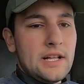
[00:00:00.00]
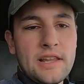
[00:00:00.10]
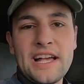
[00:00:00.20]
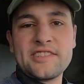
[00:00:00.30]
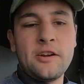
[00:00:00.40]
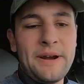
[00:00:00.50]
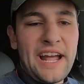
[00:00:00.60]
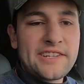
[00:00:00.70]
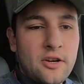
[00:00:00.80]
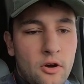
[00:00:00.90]
Last load of my
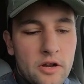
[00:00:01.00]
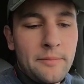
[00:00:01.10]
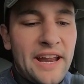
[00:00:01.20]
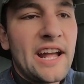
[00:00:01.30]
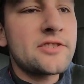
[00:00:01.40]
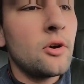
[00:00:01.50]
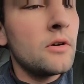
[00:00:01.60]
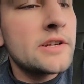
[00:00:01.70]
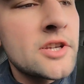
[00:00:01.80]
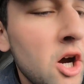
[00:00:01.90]
dad's corn, my dad's
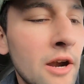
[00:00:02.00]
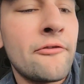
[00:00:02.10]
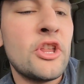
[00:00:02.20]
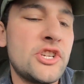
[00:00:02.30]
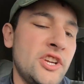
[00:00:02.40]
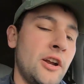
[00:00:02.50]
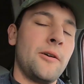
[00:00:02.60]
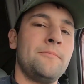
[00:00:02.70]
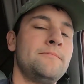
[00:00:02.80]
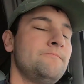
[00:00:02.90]
corn is gone for this
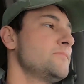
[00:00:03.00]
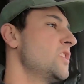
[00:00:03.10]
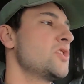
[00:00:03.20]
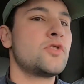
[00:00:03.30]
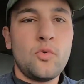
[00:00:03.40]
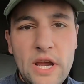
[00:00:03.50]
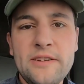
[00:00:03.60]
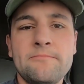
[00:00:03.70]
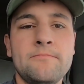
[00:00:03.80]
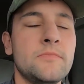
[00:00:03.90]
year.
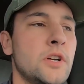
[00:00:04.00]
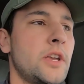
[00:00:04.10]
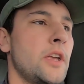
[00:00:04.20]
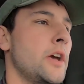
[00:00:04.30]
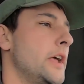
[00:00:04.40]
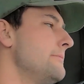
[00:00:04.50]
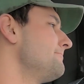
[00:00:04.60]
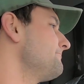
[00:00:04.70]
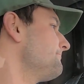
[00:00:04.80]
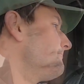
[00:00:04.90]
Sweet, looking good.
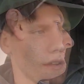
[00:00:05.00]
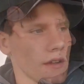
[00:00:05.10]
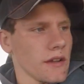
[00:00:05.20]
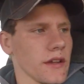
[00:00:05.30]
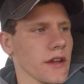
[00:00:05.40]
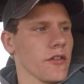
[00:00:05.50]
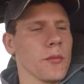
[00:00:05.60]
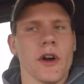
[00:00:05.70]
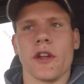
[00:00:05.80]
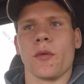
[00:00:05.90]
Hey
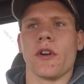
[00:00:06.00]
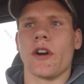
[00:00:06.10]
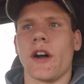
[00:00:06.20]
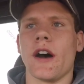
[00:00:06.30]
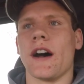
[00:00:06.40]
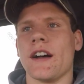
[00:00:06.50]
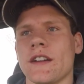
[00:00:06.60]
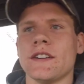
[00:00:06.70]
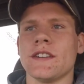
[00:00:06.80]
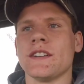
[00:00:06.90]
everybody, we're, uh,
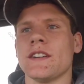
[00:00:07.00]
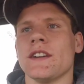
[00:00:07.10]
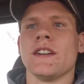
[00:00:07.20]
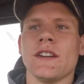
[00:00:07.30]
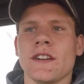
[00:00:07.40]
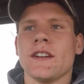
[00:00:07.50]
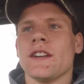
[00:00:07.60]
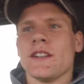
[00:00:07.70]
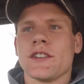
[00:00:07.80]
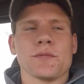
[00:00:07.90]

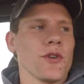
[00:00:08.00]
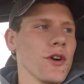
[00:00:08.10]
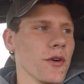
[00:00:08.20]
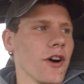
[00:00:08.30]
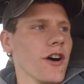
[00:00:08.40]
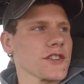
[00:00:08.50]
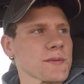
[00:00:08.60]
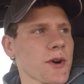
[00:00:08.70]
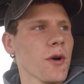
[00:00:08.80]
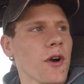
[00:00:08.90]
this morning we're hauling
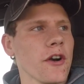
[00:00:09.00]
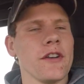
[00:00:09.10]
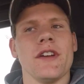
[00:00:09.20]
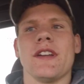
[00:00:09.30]
some corn.